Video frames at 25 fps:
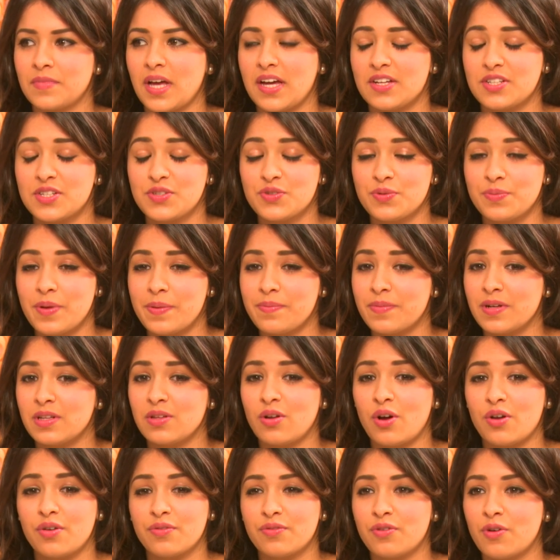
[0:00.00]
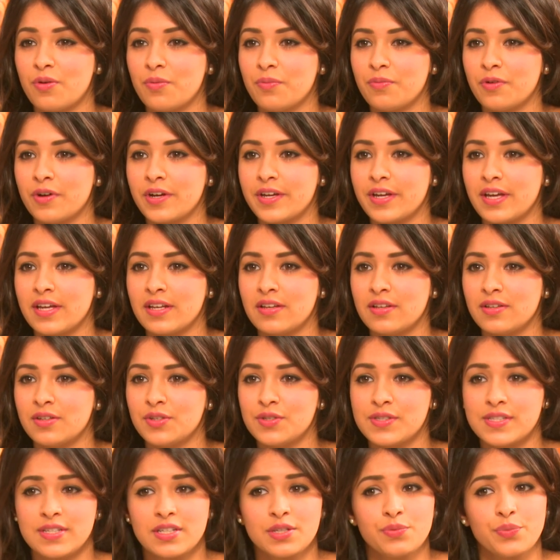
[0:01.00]
I just remember a lot of homework. In
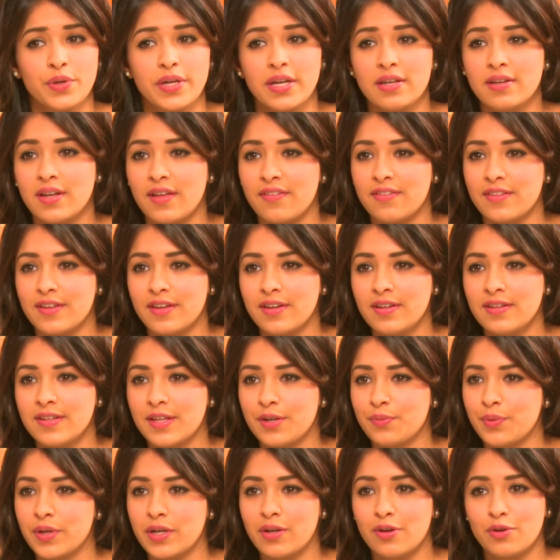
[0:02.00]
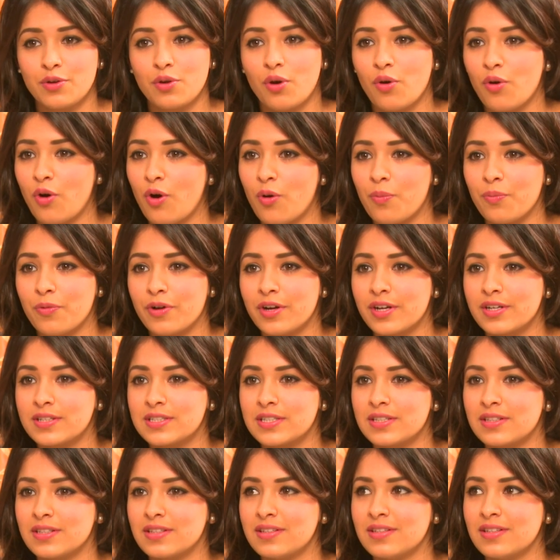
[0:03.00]
New Zealand, we get nothing. Like, we got no homework
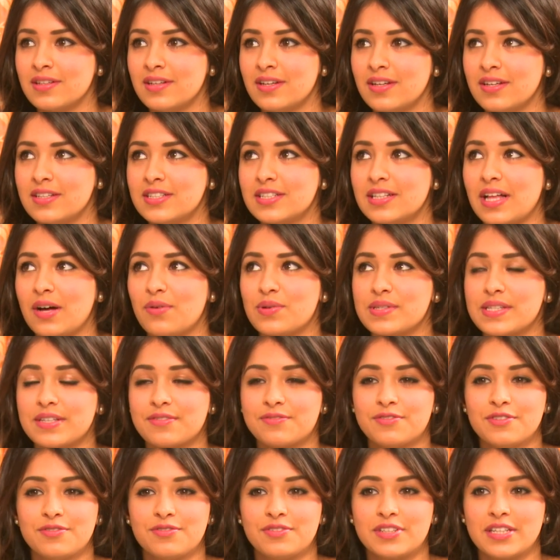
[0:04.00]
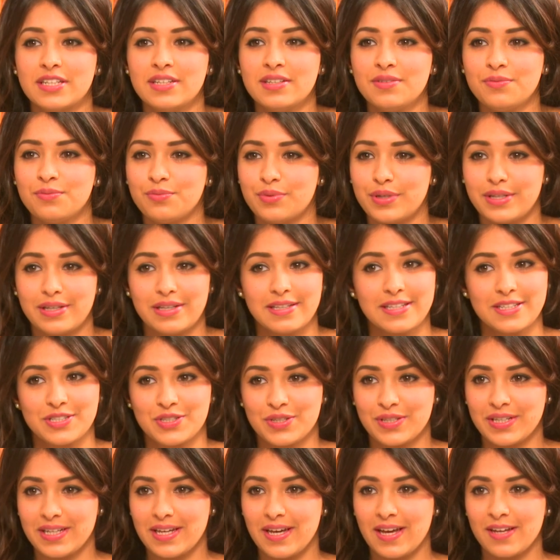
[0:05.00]
till I was like 15. We
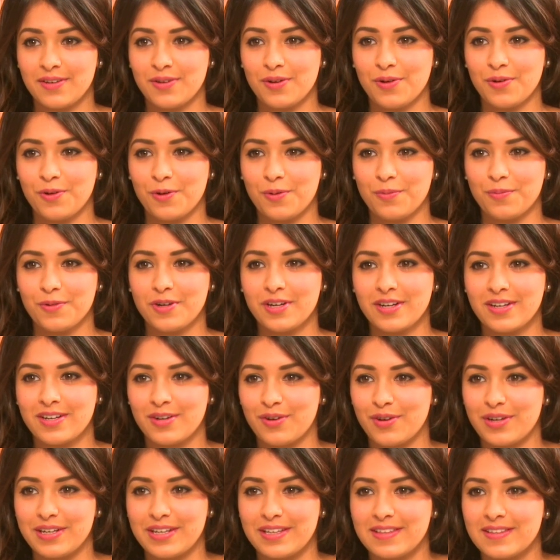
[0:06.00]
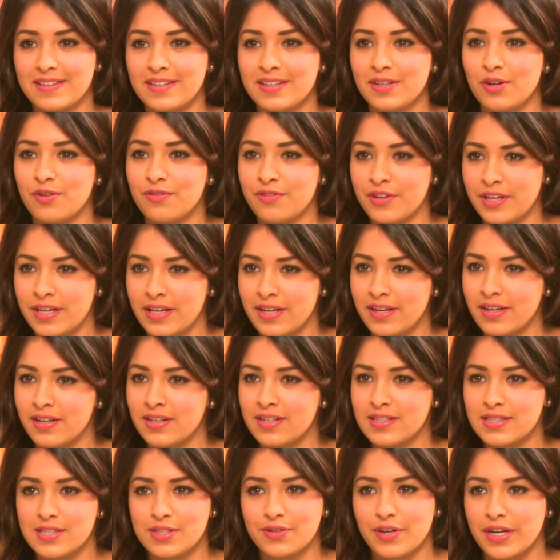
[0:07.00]
literally had no homework or anything. Over here,
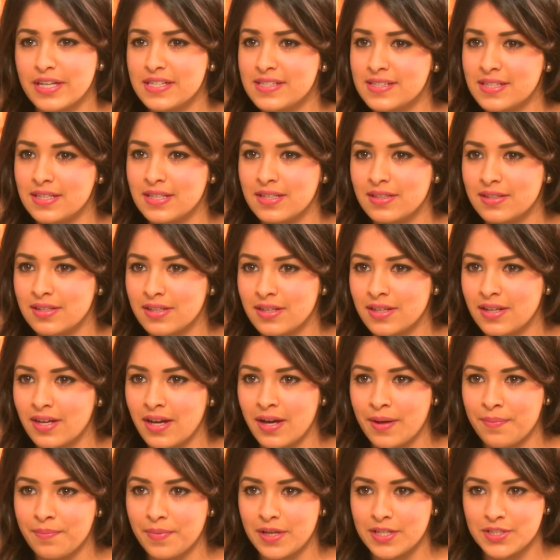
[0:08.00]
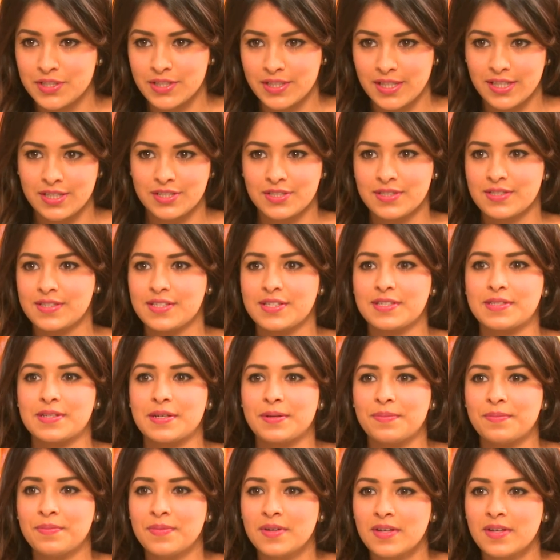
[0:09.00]
it's crazy, the education system.